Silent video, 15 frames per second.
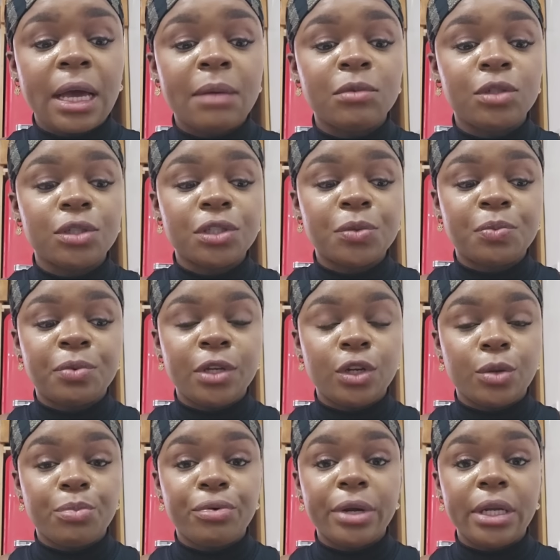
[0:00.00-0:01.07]
I'm just, you
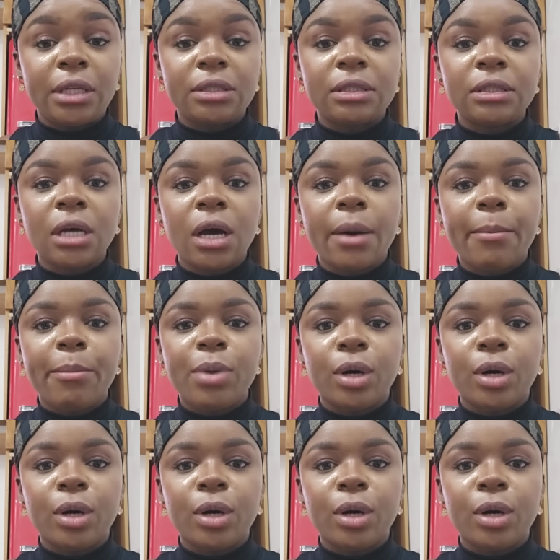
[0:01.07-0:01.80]
know, praying it's not.